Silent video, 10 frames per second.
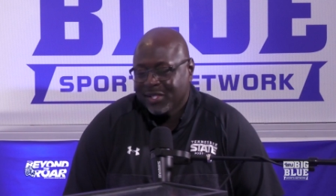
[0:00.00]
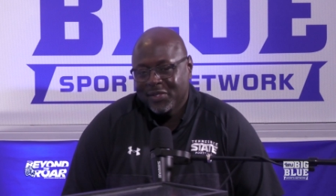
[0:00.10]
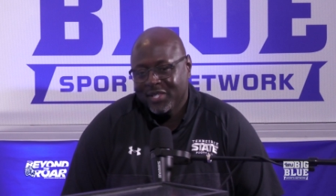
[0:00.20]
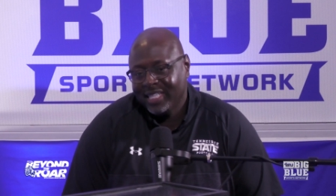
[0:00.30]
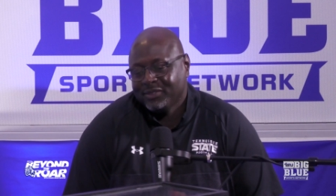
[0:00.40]

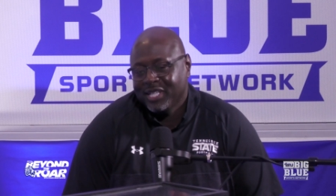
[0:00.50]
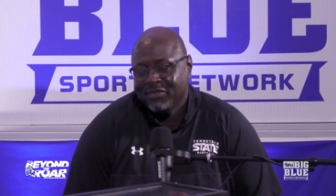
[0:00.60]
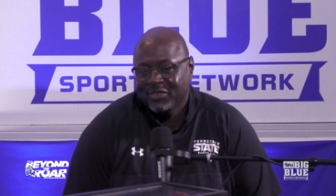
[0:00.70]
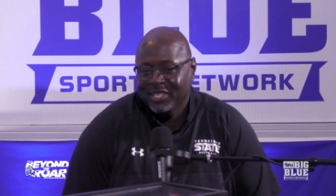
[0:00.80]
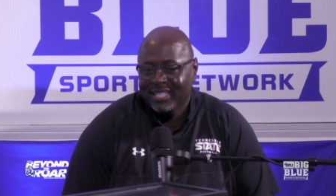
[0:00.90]
So that's yeah. what I
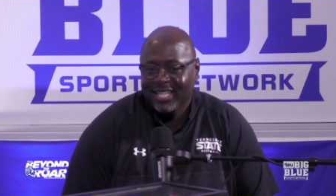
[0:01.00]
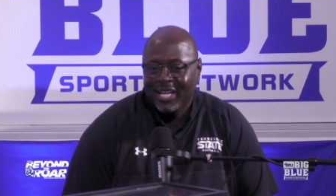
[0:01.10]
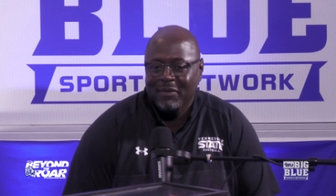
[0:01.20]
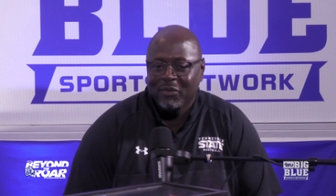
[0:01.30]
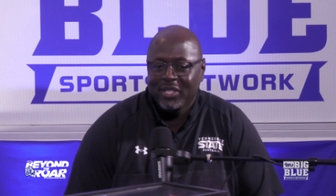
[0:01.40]
feel like,
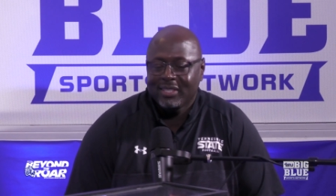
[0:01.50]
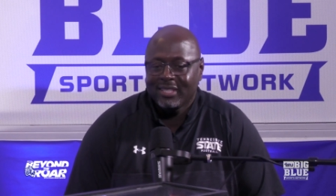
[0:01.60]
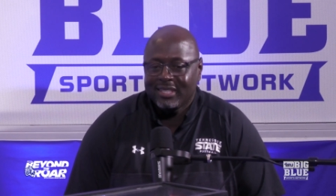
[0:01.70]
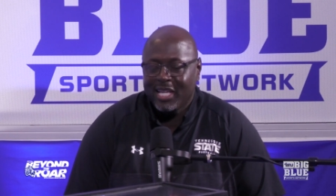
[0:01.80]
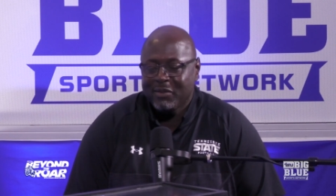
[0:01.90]
I bring to
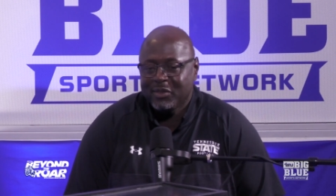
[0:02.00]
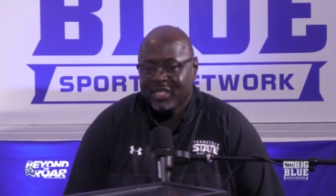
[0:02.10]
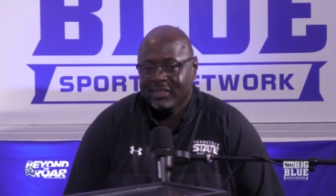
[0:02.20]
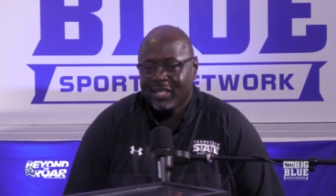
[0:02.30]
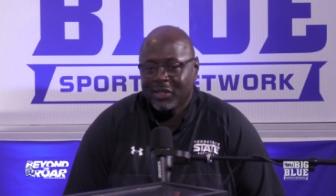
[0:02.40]
the table
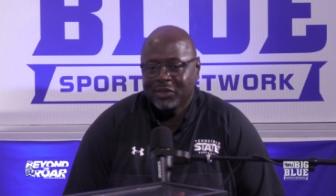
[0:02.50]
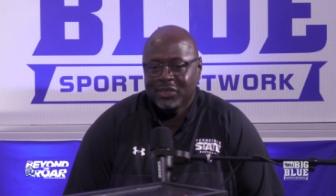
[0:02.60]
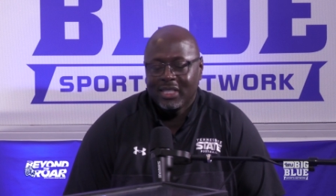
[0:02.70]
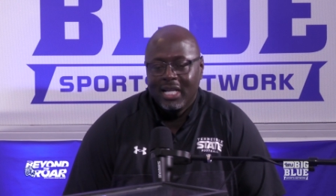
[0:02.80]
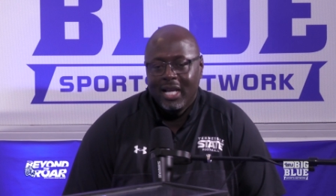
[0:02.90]
as yeah. a
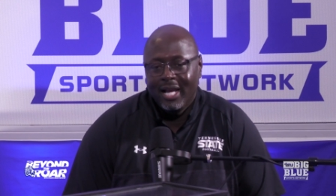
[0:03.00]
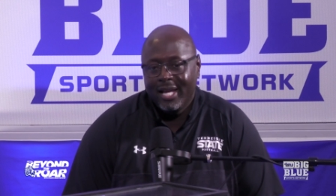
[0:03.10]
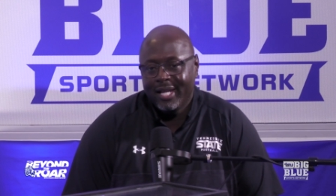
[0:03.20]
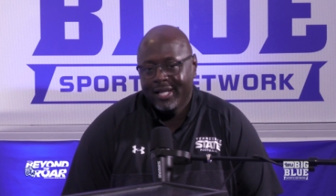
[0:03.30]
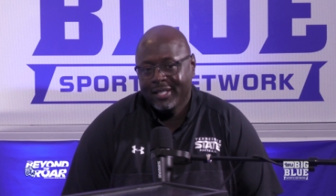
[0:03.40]
coach,
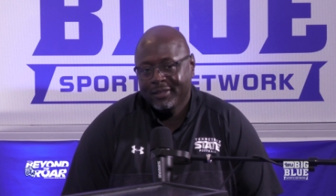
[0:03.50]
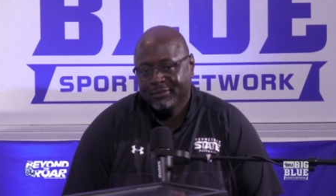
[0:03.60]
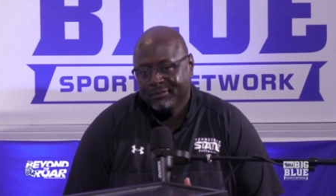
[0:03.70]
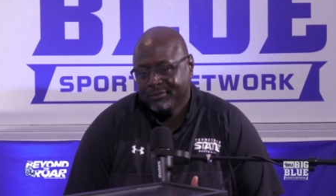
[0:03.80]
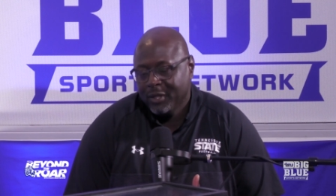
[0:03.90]
and
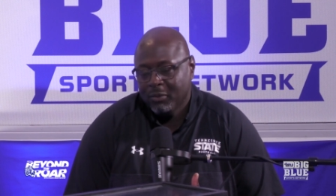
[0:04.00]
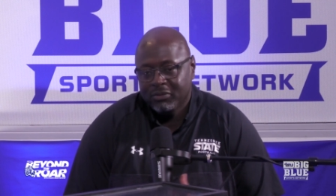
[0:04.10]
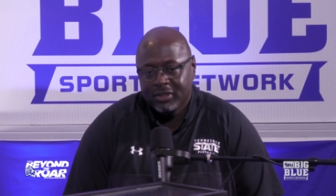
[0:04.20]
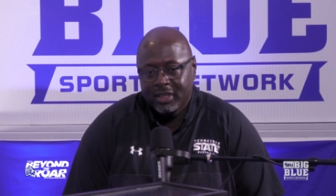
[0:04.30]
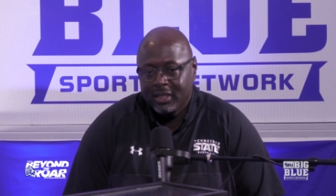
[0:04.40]
um,
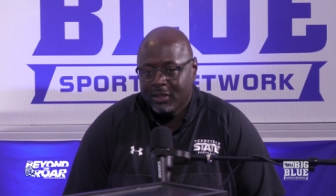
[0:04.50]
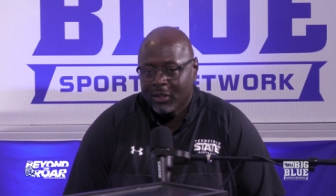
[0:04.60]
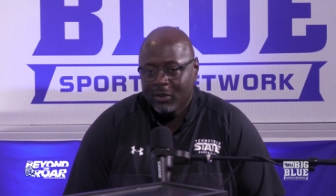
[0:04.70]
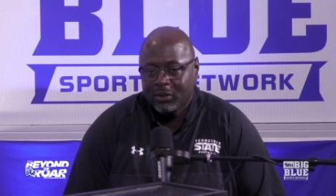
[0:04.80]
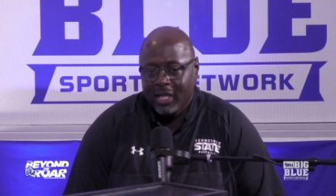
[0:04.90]
hopefully, you
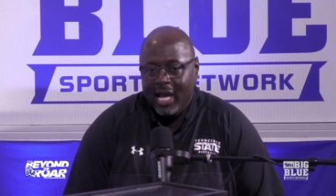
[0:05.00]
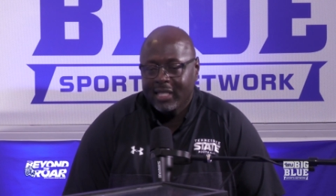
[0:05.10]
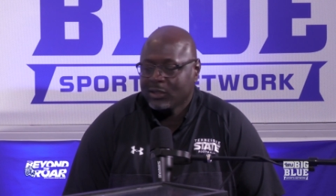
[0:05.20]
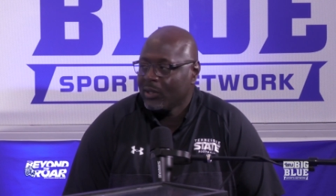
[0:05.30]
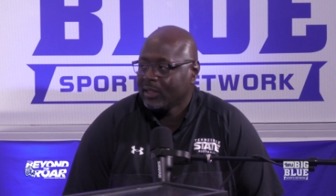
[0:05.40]
know, the
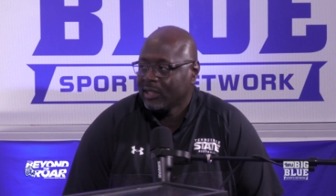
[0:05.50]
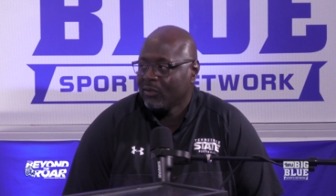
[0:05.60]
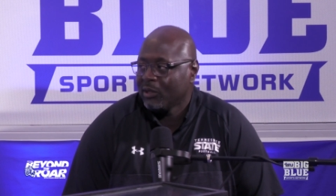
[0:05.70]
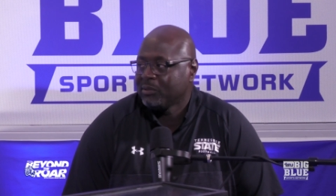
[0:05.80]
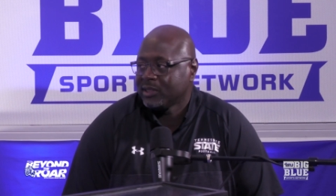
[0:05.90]
guys go out there
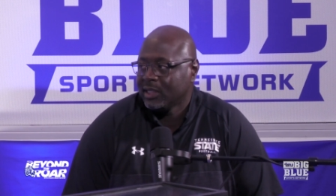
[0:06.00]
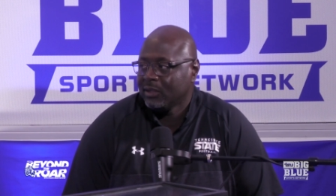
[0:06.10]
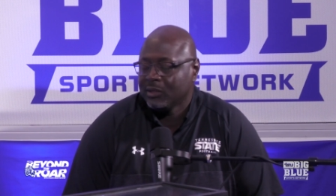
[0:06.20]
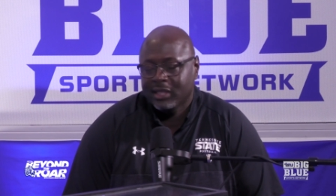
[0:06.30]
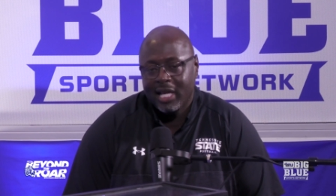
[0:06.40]
and represent
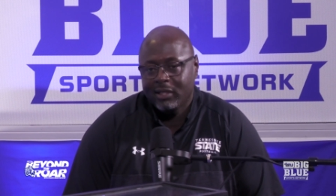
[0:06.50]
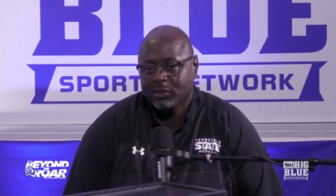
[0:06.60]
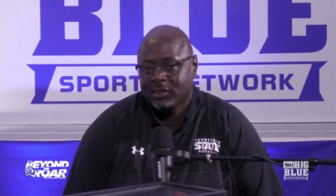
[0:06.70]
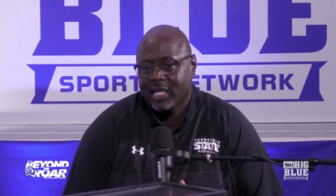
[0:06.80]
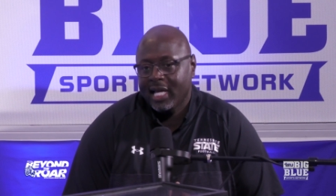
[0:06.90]
on that on
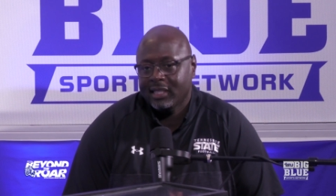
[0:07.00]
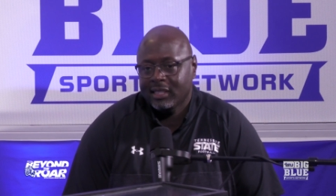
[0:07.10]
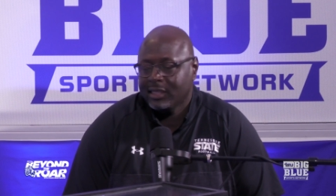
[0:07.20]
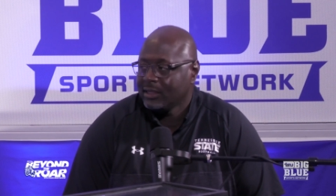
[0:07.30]
and Saturday. I, and